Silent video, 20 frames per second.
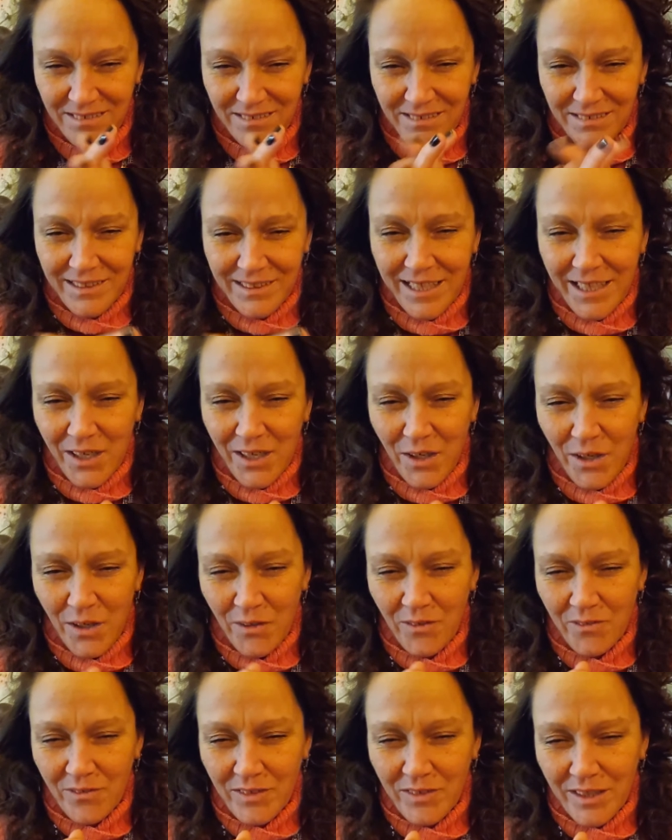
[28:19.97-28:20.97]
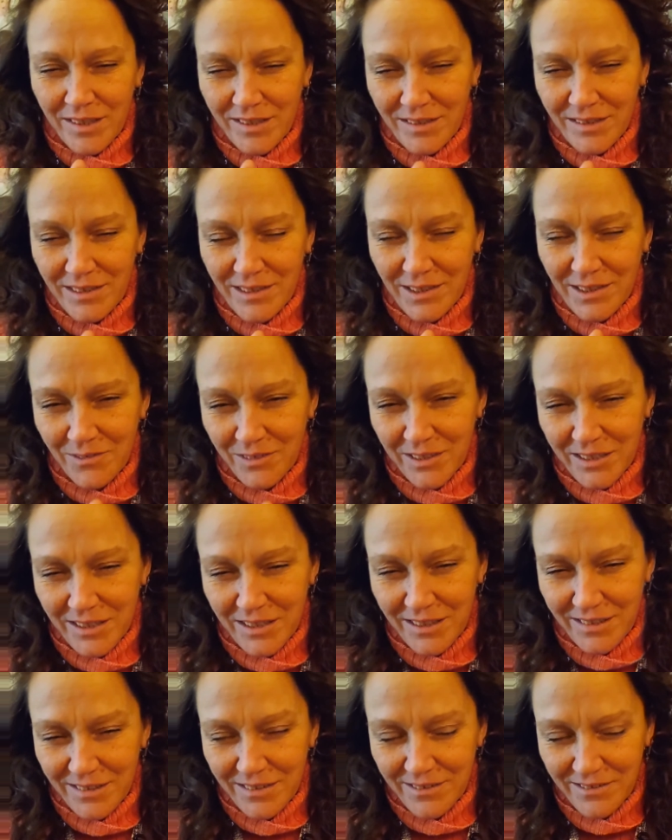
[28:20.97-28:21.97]
No, they didn't do each
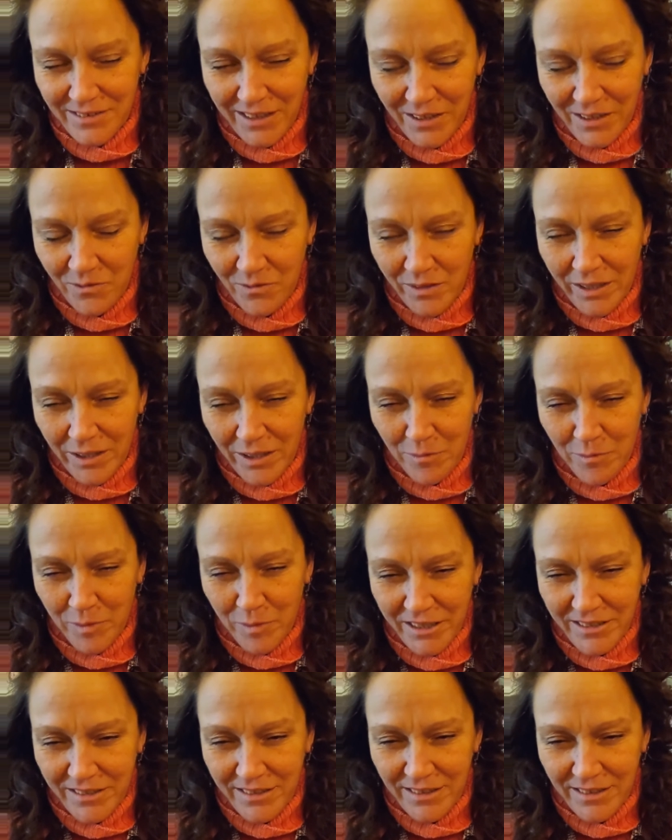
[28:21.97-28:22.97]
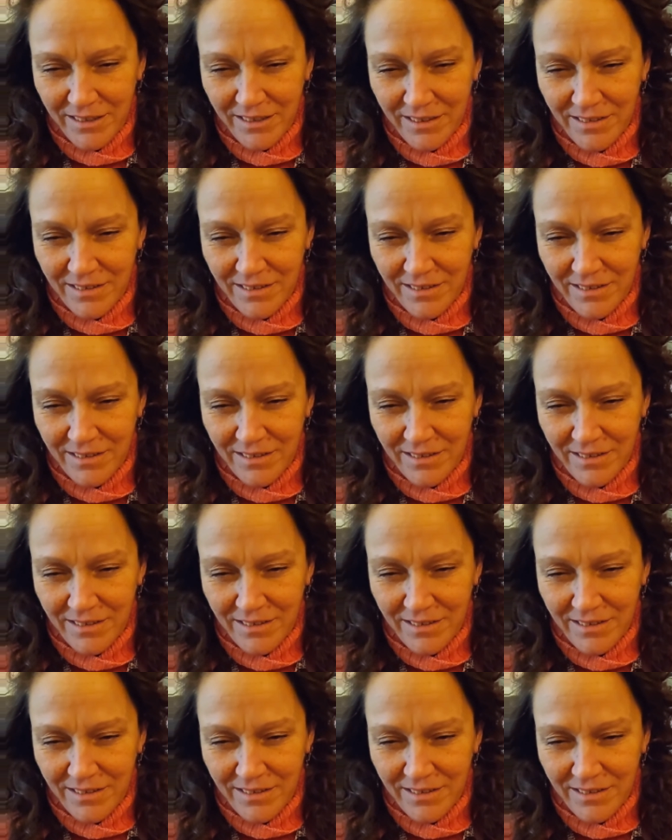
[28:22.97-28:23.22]
other. They don't care about that.